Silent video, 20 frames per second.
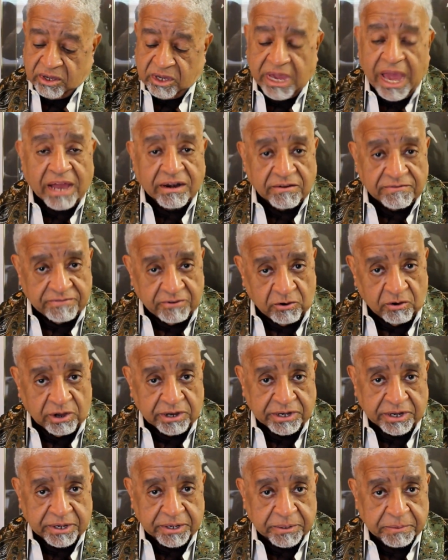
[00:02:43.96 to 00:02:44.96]

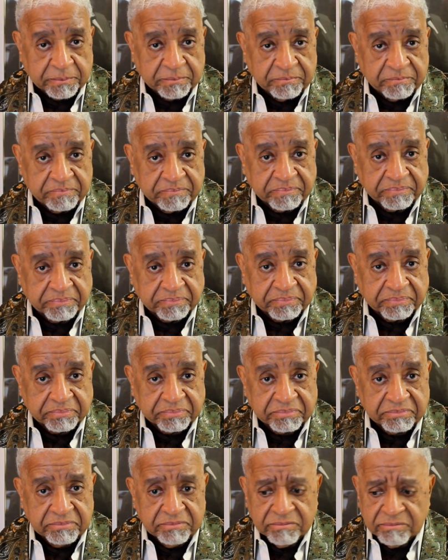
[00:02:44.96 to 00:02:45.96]
California
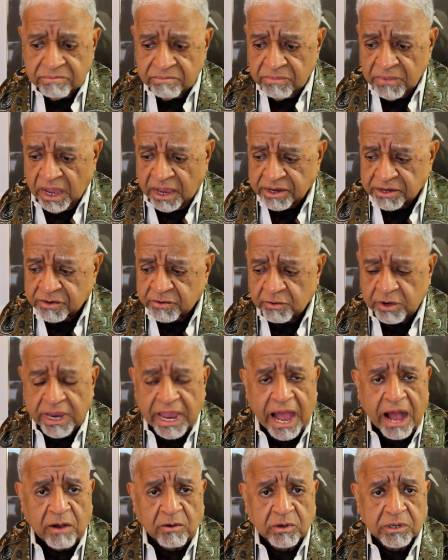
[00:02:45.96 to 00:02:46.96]
is 3
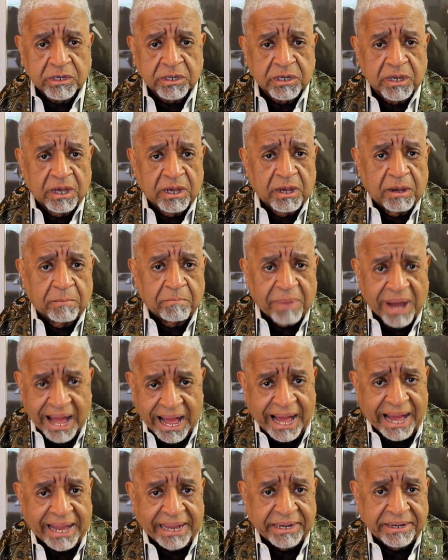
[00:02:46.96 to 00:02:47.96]
hours
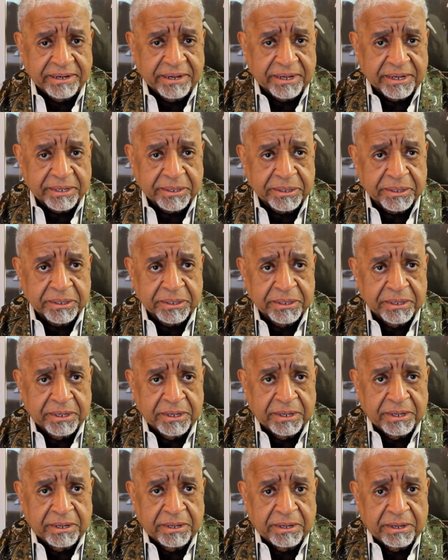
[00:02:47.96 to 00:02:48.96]
behind us.
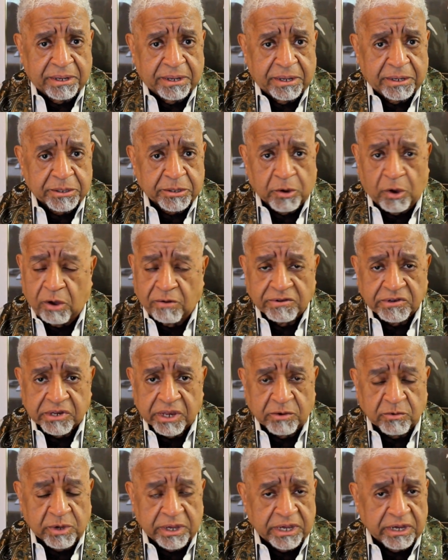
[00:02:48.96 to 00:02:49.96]
So all of a
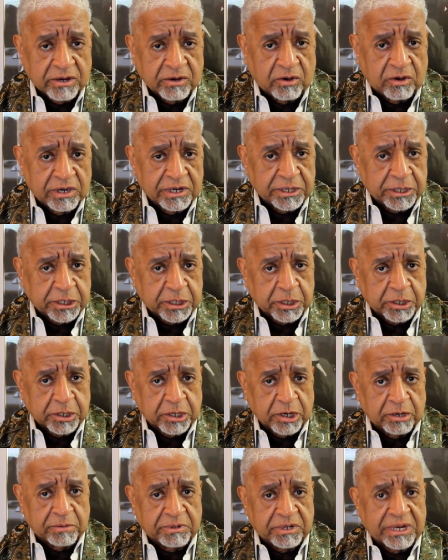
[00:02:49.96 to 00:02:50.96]
sudden we're hearing all this
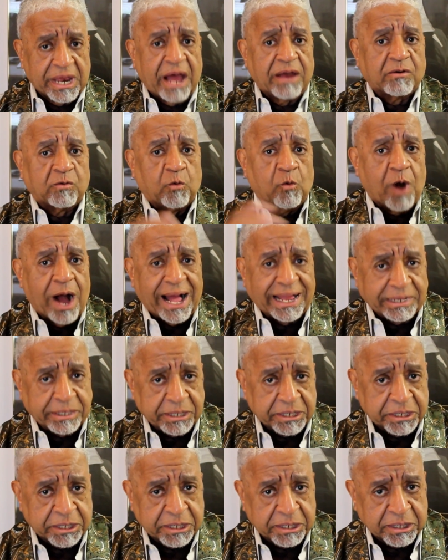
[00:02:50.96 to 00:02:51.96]
disturbance out in
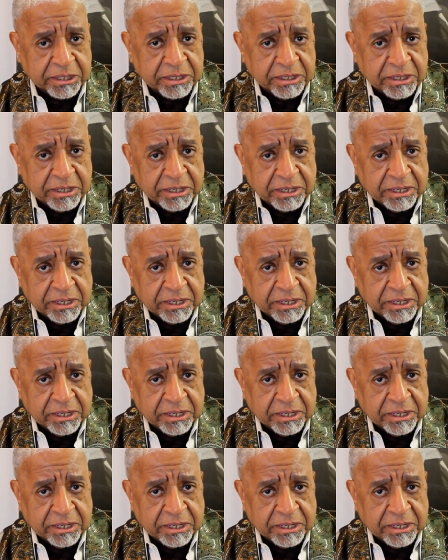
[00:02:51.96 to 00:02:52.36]
Watts